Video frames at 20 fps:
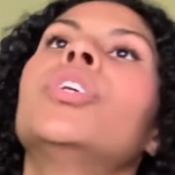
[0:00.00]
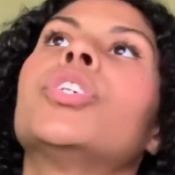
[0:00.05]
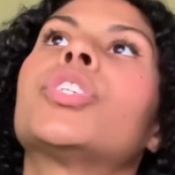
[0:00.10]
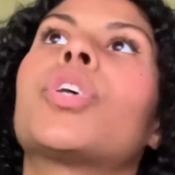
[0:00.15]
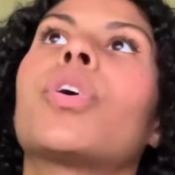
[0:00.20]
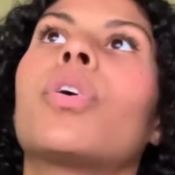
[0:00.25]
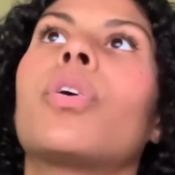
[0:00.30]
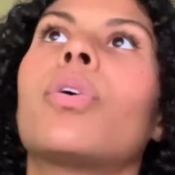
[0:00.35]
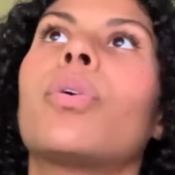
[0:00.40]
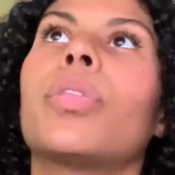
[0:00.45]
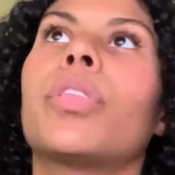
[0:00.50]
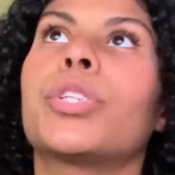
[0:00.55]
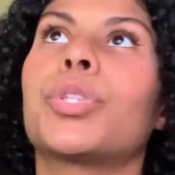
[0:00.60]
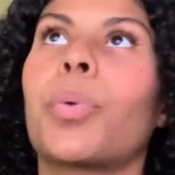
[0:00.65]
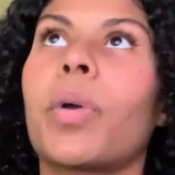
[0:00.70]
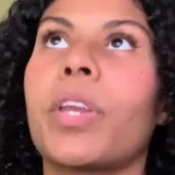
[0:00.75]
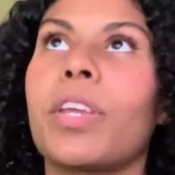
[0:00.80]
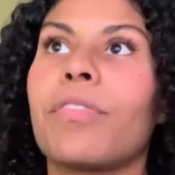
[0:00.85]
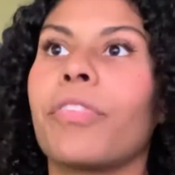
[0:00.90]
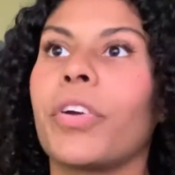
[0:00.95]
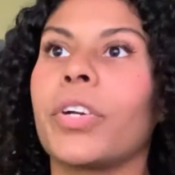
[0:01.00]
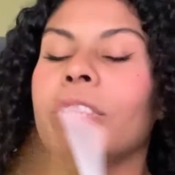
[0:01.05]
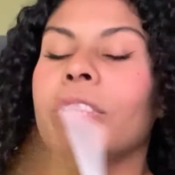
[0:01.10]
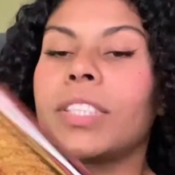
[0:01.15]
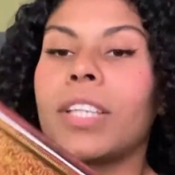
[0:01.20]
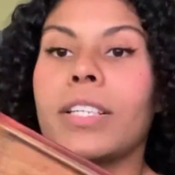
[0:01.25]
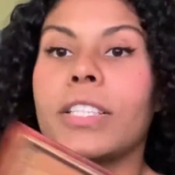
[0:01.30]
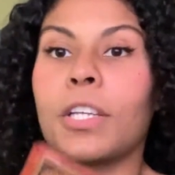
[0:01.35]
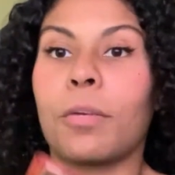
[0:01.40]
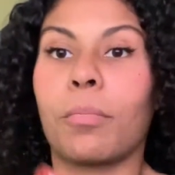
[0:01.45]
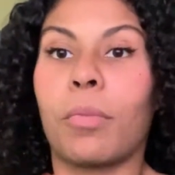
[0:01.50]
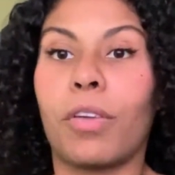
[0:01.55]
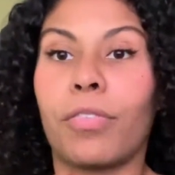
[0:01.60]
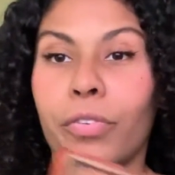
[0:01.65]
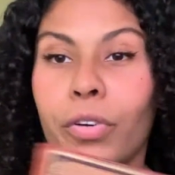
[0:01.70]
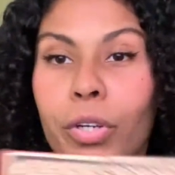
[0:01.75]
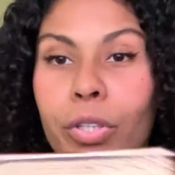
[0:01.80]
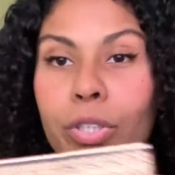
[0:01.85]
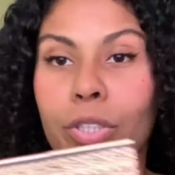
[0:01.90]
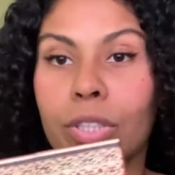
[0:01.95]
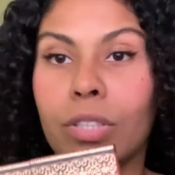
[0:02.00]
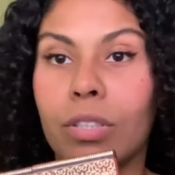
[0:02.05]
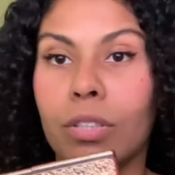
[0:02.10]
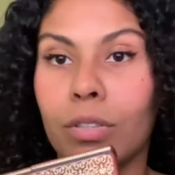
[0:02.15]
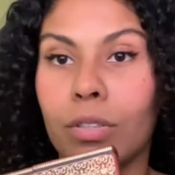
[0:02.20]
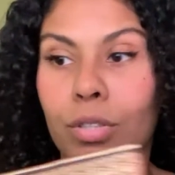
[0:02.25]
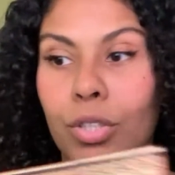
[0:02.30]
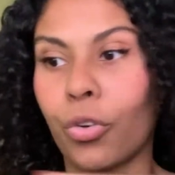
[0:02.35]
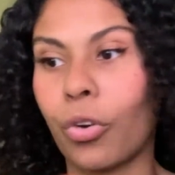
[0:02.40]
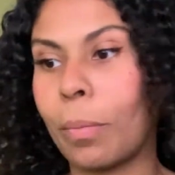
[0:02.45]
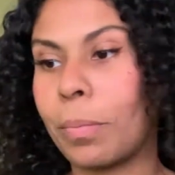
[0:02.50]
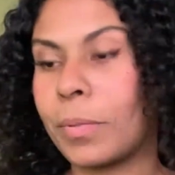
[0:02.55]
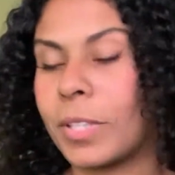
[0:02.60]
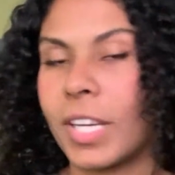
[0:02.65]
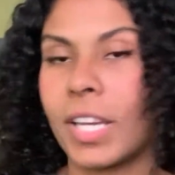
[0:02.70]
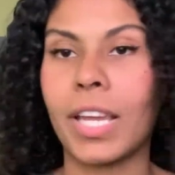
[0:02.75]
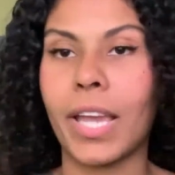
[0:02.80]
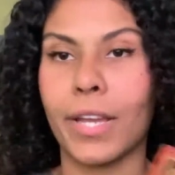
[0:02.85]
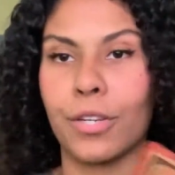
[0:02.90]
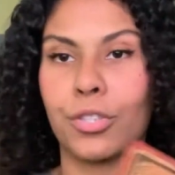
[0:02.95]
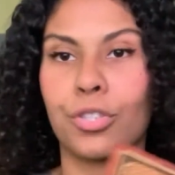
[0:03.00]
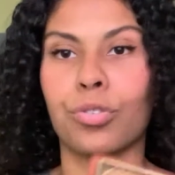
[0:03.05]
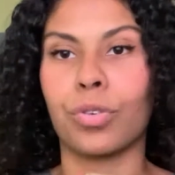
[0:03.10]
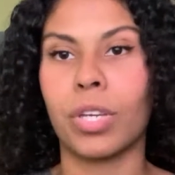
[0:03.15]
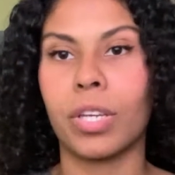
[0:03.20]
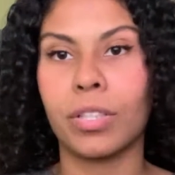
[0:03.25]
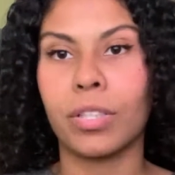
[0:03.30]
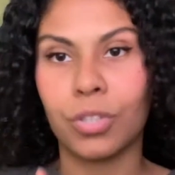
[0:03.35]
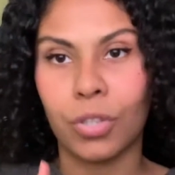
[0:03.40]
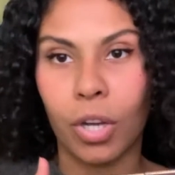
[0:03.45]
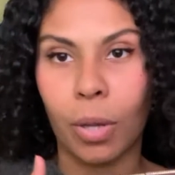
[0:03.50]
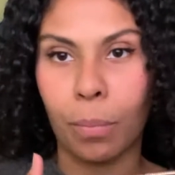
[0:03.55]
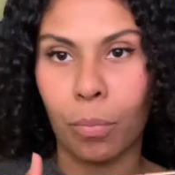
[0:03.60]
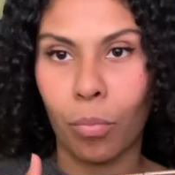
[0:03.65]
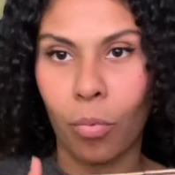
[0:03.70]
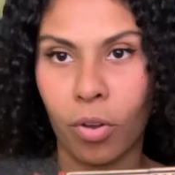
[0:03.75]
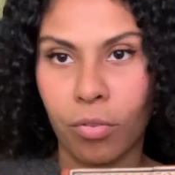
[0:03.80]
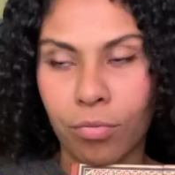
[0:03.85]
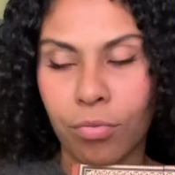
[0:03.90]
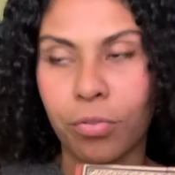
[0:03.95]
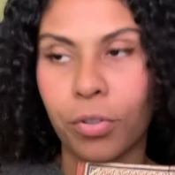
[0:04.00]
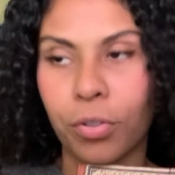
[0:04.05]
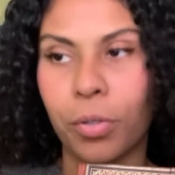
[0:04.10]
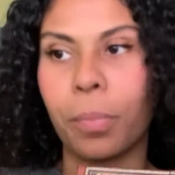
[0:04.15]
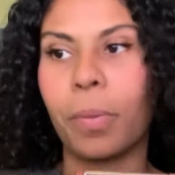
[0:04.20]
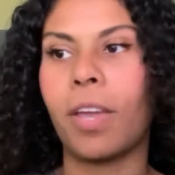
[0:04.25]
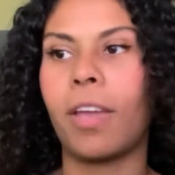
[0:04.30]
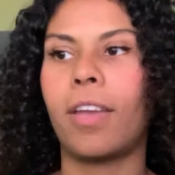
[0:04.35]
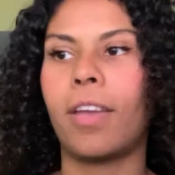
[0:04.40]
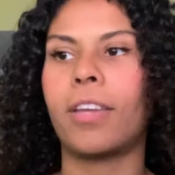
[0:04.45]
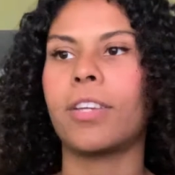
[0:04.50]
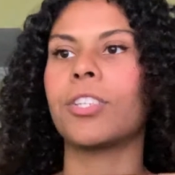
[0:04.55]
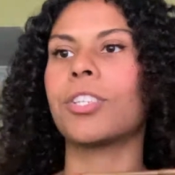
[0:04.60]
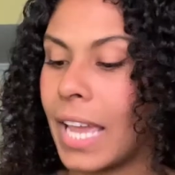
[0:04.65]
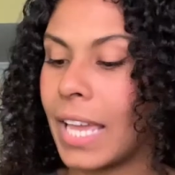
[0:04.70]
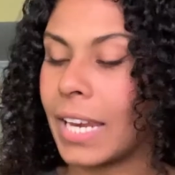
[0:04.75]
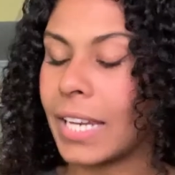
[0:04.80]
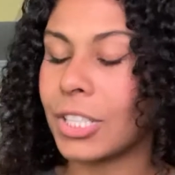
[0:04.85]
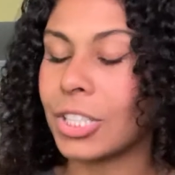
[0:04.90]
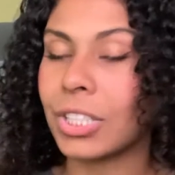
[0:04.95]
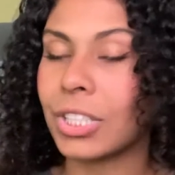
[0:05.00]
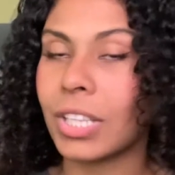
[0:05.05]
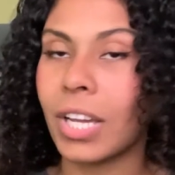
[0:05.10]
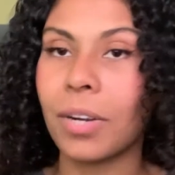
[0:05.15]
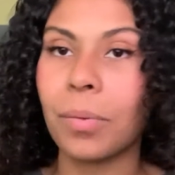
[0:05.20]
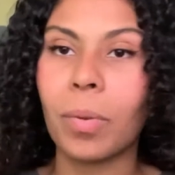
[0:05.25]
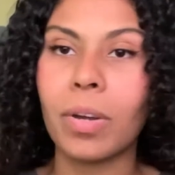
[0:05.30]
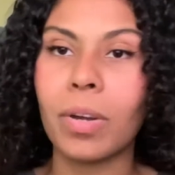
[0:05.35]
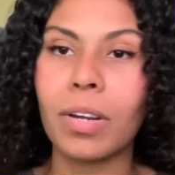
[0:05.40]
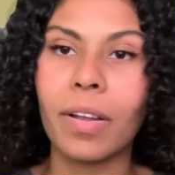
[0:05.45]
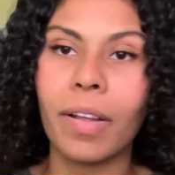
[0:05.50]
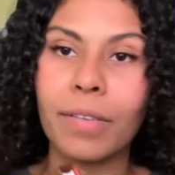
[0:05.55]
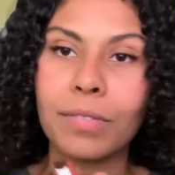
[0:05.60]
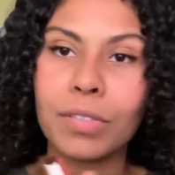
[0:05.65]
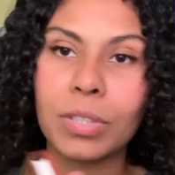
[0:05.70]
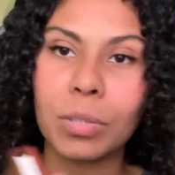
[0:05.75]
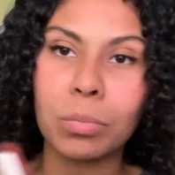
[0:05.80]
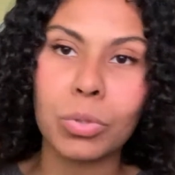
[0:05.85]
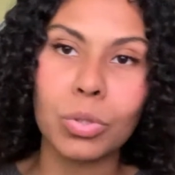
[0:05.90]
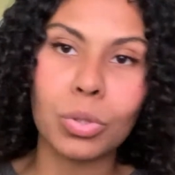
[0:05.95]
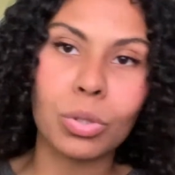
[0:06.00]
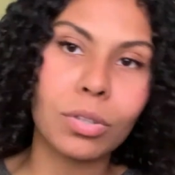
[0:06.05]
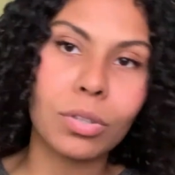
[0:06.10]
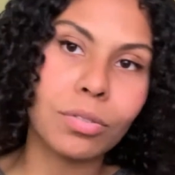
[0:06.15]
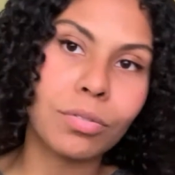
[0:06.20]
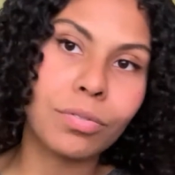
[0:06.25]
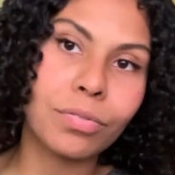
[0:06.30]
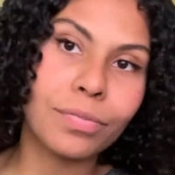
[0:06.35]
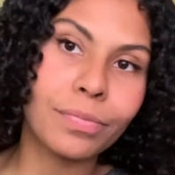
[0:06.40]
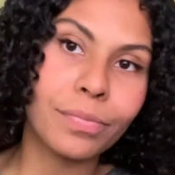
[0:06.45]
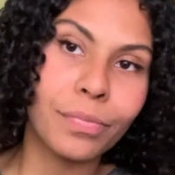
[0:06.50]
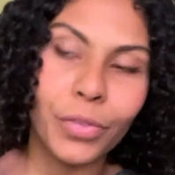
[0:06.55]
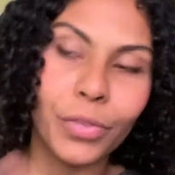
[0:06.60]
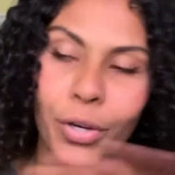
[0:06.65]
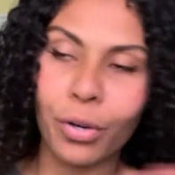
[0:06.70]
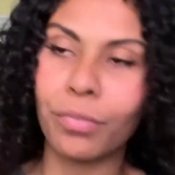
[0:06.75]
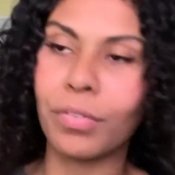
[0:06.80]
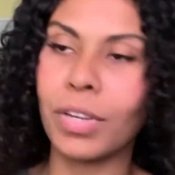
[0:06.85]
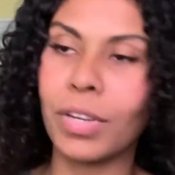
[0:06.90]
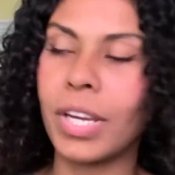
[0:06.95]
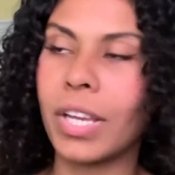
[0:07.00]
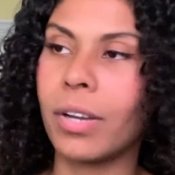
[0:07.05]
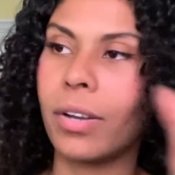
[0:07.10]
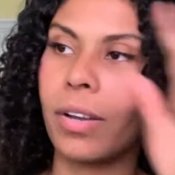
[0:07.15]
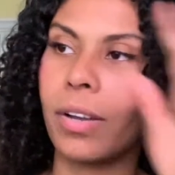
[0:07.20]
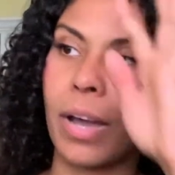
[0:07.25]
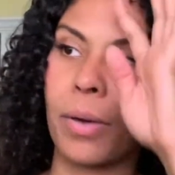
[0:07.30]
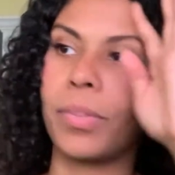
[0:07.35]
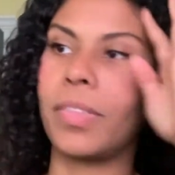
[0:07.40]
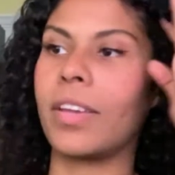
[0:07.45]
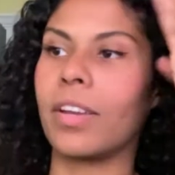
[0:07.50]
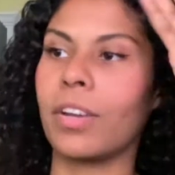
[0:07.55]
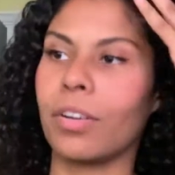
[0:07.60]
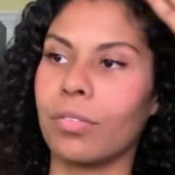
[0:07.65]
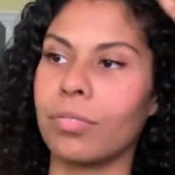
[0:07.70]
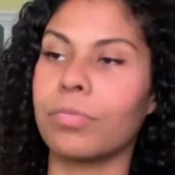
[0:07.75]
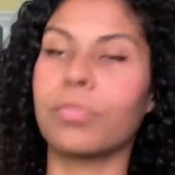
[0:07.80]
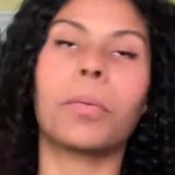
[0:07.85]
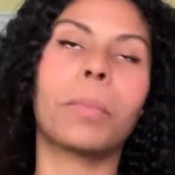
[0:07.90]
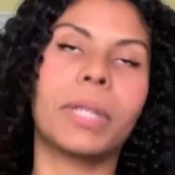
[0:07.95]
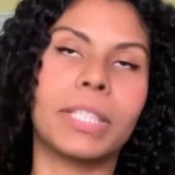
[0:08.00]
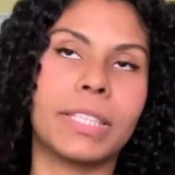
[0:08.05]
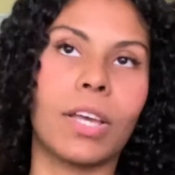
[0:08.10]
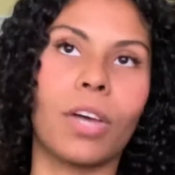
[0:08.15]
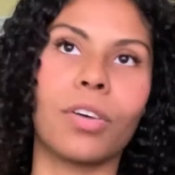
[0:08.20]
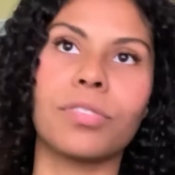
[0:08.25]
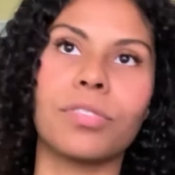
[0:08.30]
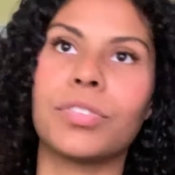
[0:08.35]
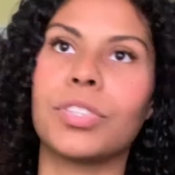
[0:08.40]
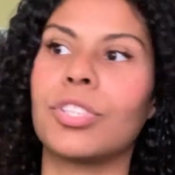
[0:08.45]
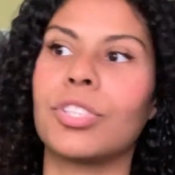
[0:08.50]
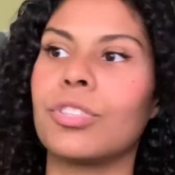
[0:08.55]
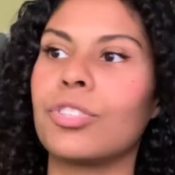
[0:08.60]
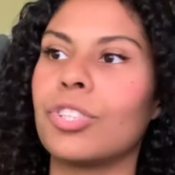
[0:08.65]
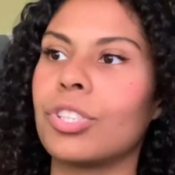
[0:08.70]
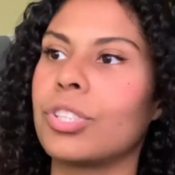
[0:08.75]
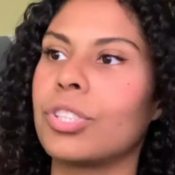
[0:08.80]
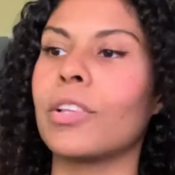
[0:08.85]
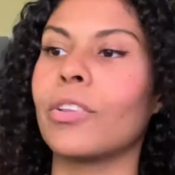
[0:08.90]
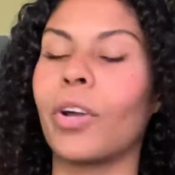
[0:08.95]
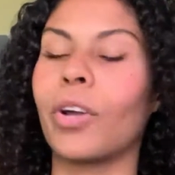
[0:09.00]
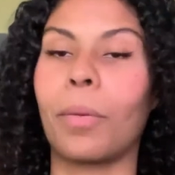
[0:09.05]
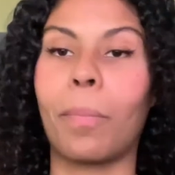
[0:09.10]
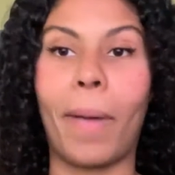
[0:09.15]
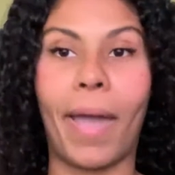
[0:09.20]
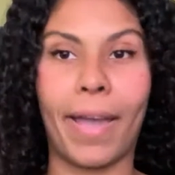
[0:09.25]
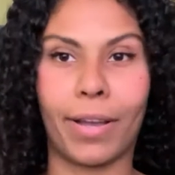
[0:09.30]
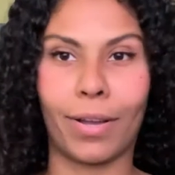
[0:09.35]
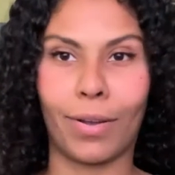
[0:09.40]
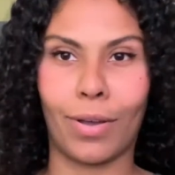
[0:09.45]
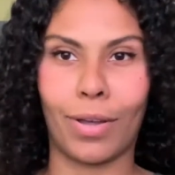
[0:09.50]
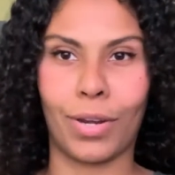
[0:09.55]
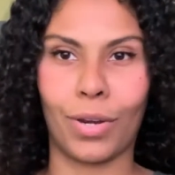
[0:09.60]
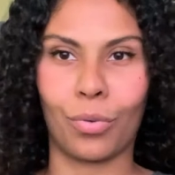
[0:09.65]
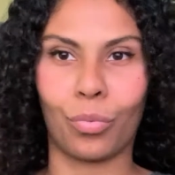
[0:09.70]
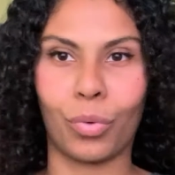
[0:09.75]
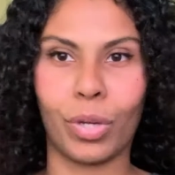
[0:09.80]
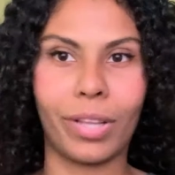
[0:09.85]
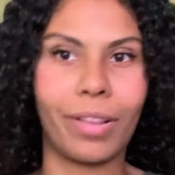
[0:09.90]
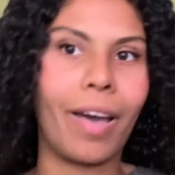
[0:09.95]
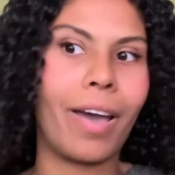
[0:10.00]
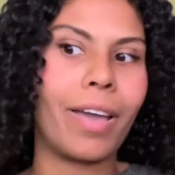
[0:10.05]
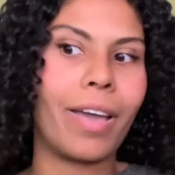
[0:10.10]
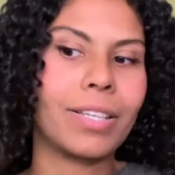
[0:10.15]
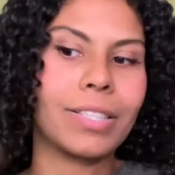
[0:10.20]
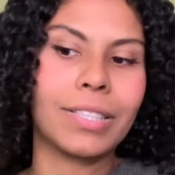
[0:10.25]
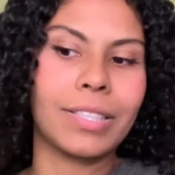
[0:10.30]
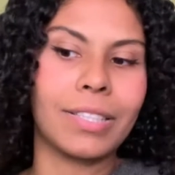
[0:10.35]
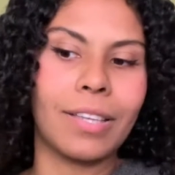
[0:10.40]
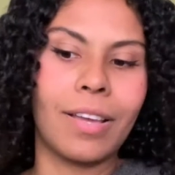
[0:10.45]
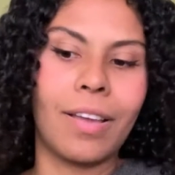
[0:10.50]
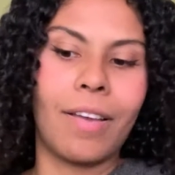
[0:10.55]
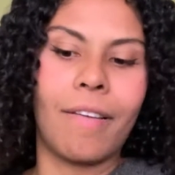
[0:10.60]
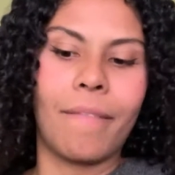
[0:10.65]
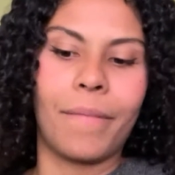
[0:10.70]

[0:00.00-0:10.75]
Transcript: So the 21st, I did my first scripting entry, took up 1 full page, and I just kind of wanted to have some sort of, video out there for myself to just look back on and realize,